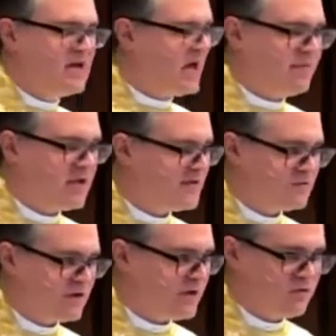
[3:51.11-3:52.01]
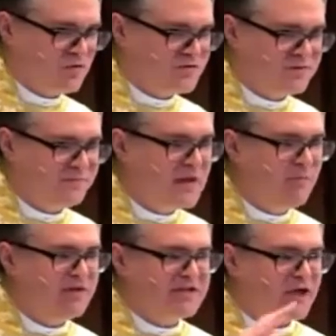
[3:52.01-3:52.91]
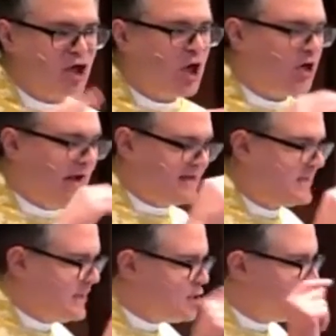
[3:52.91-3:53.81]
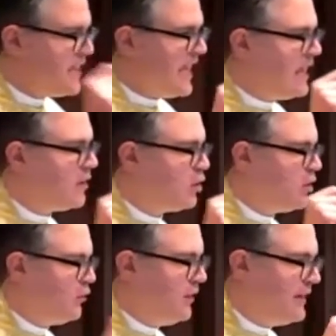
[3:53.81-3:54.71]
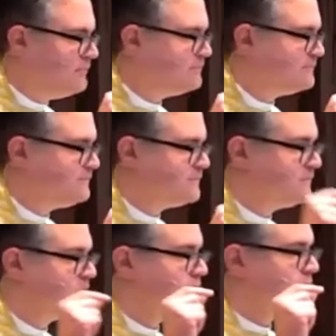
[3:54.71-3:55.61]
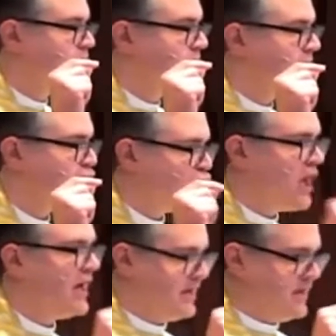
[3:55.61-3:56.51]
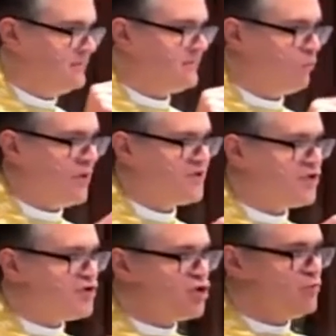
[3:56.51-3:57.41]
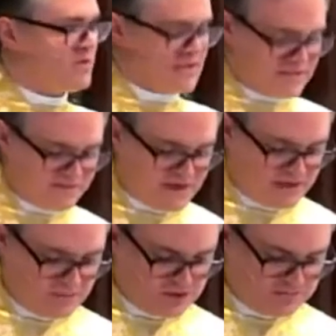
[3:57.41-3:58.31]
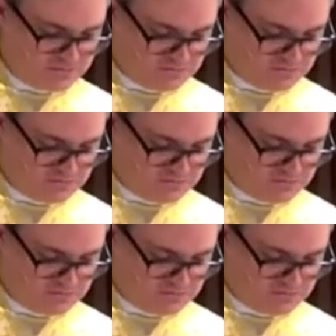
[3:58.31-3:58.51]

I mean, it's really gruesome, but it's like a car accident. You can't look away. It's shocking what's consuming this family.